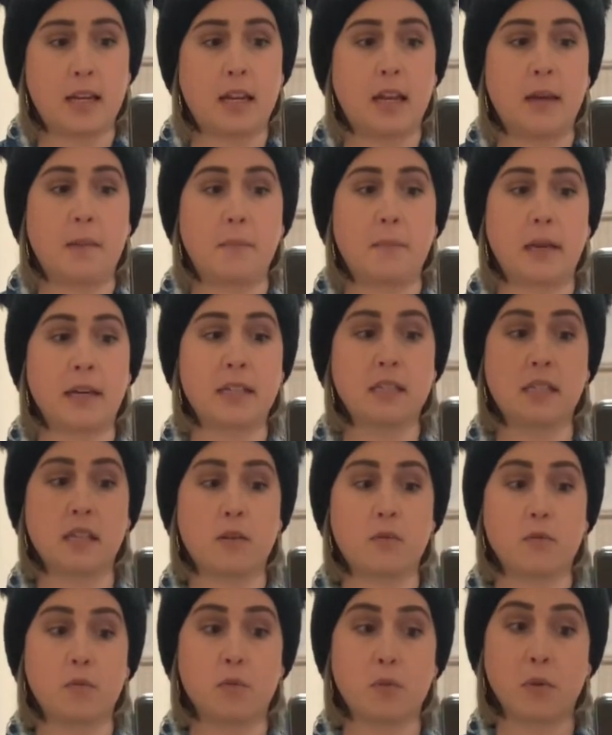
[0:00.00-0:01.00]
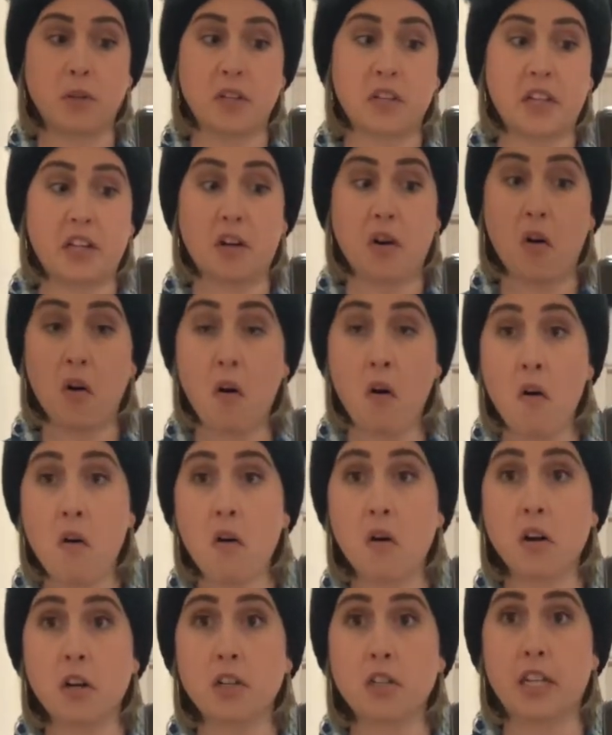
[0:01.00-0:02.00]
it makes it really
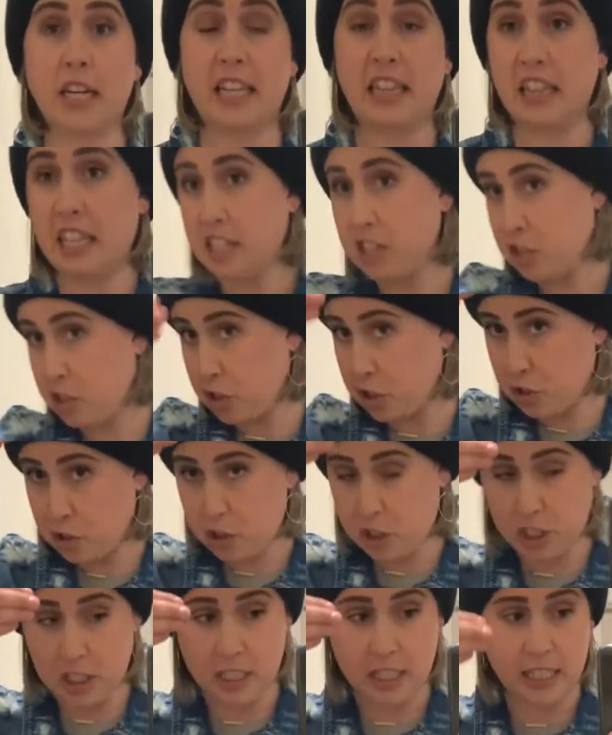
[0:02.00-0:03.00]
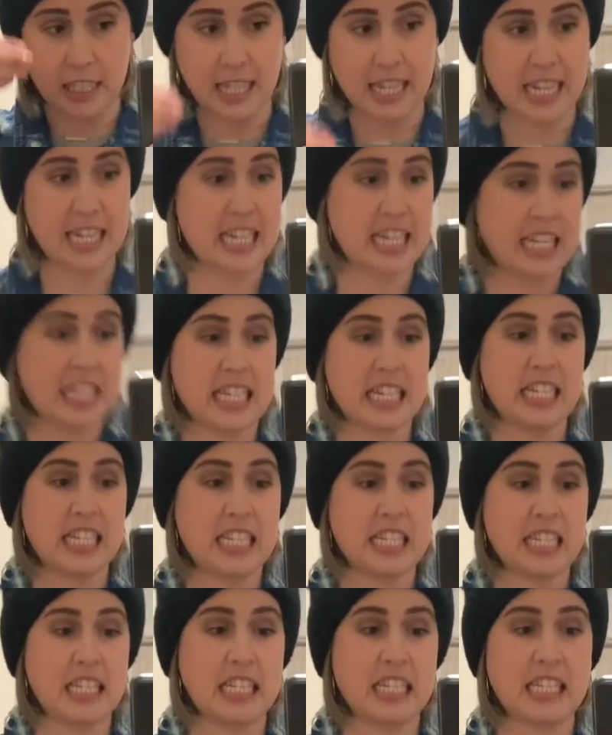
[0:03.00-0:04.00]
hard unless you're just
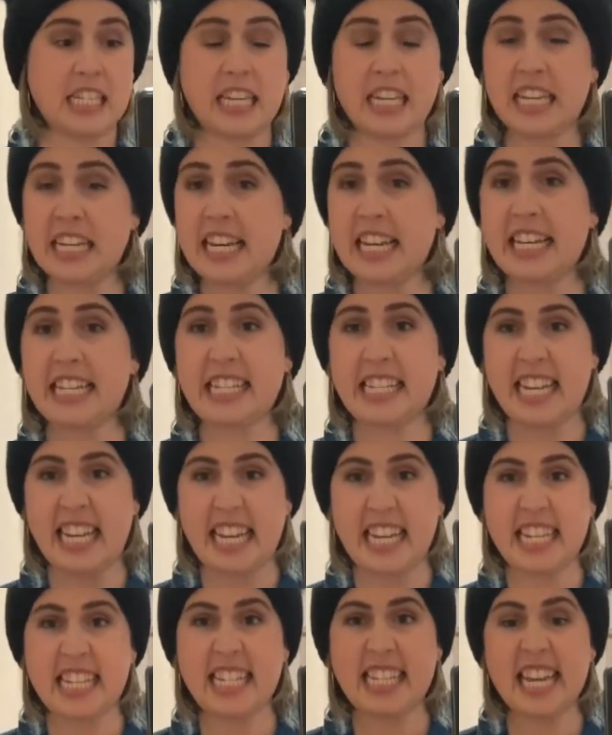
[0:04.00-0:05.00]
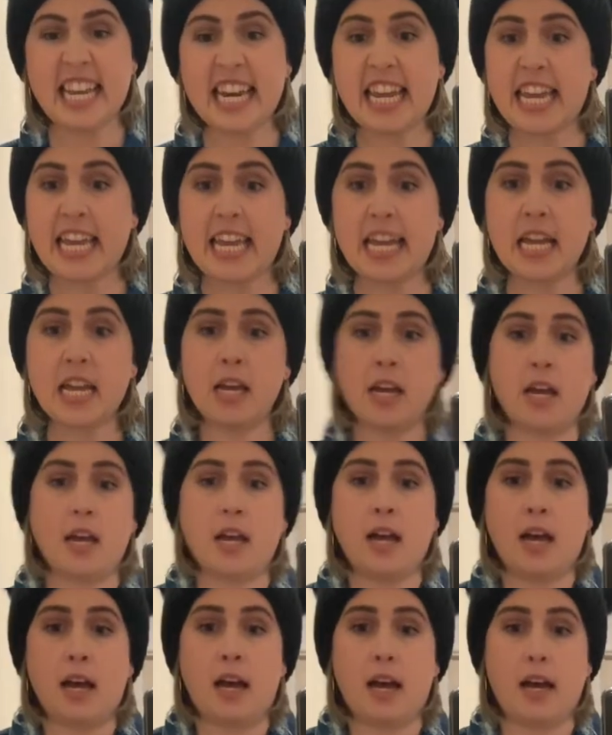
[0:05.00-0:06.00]
skinny,
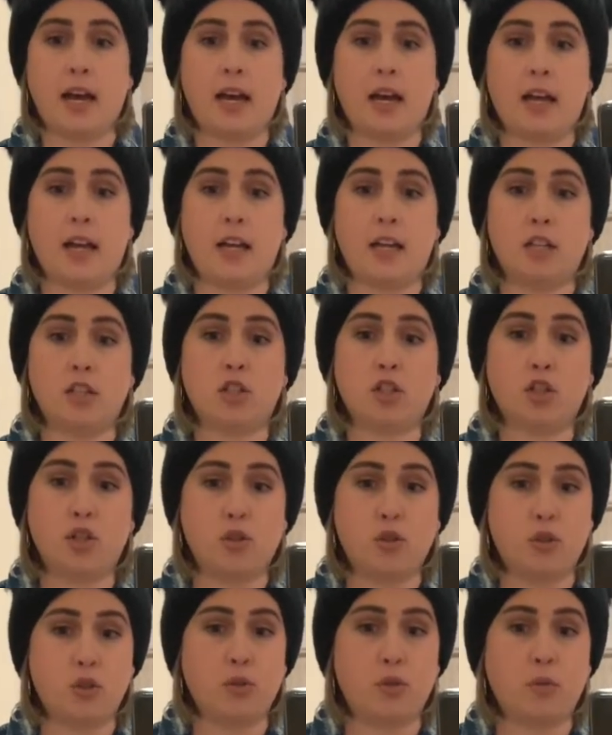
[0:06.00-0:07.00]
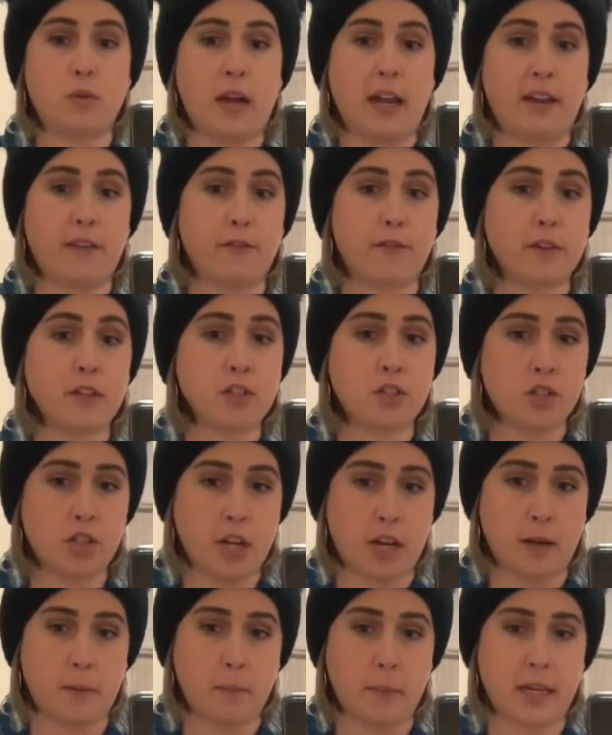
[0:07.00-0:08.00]
to do a French
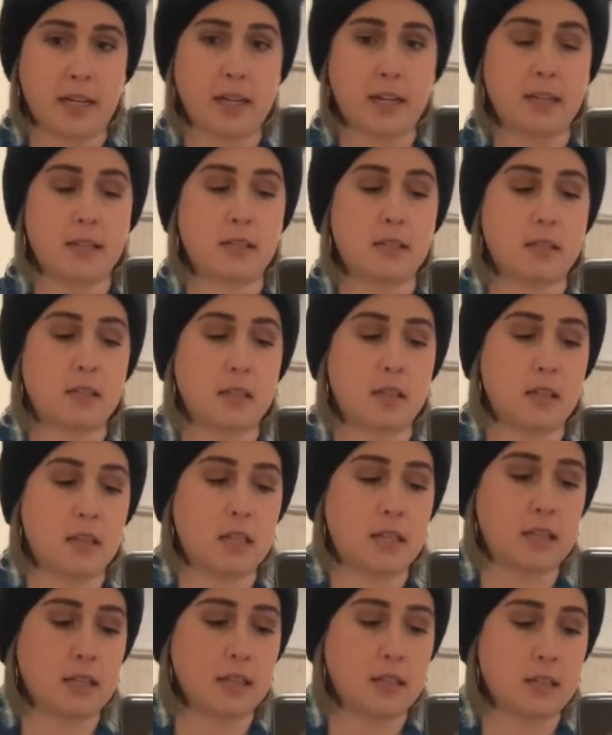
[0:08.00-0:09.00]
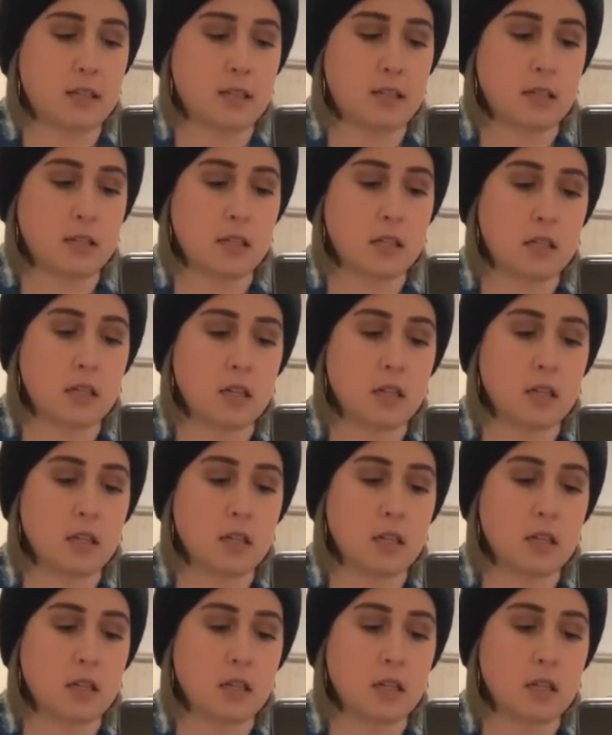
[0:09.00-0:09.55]
tuck, because this